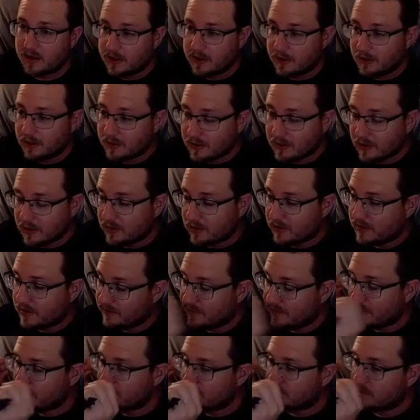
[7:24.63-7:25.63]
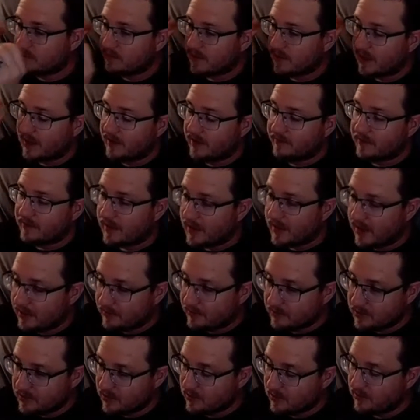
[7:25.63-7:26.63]
you can look invisible by having
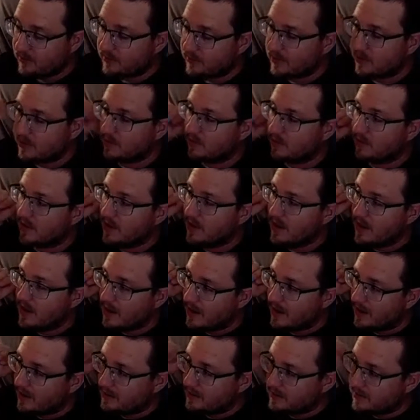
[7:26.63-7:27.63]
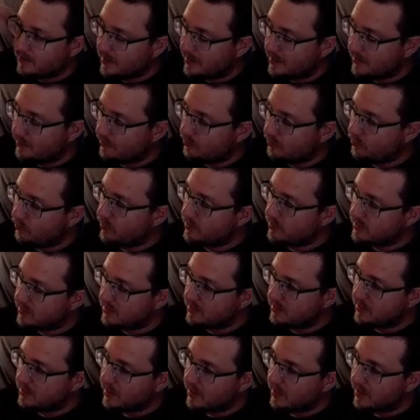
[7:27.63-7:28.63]
cameras all over you and taking one
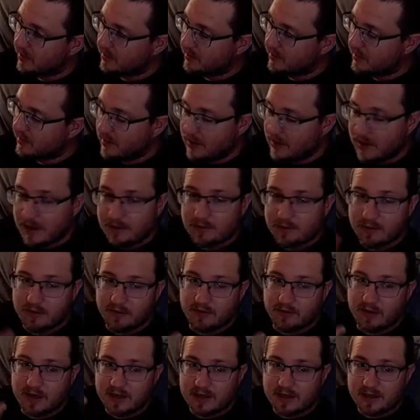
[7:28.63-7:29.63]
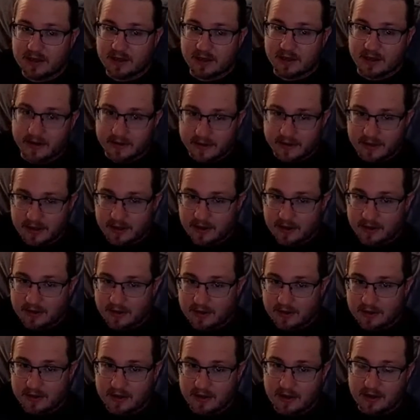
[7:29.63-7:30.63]
side and reflecting it on the
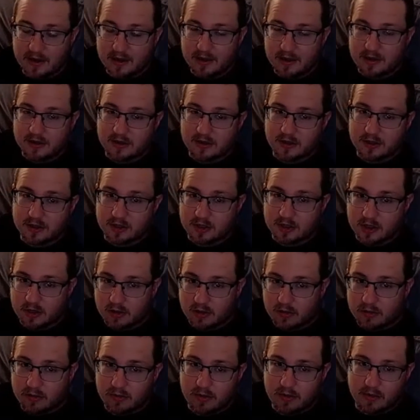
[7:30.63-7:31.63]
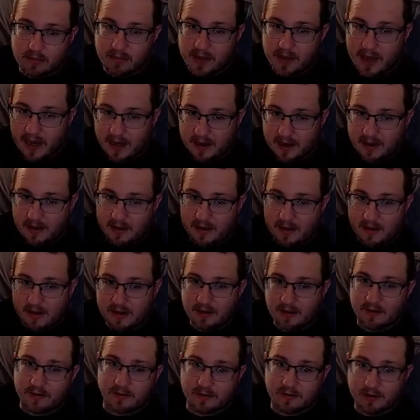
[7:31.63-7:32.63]
other to show the back in
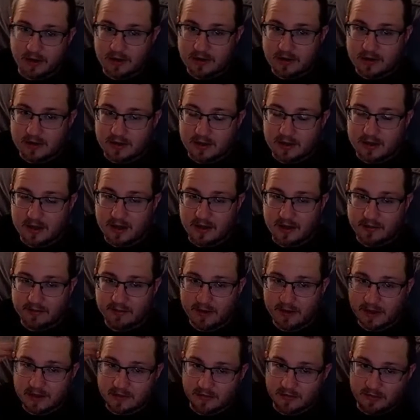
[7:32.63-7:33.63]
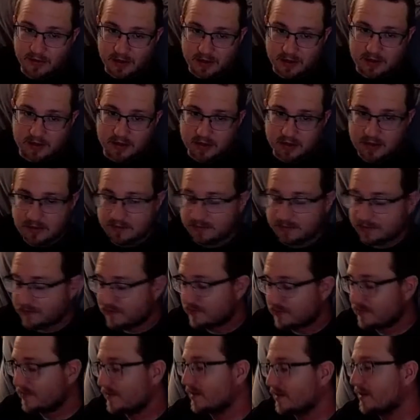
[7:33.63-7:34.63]
the front and vice versa.
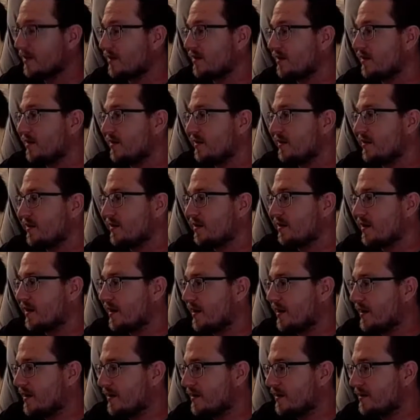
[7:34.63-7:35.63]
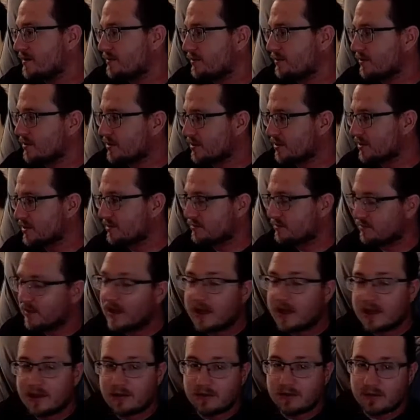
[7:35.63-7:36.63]
And it's supposed to just
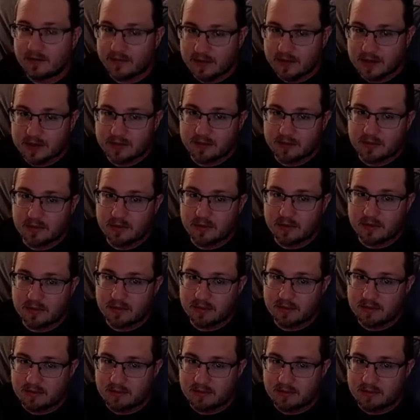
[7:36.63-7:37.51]
make you invisible.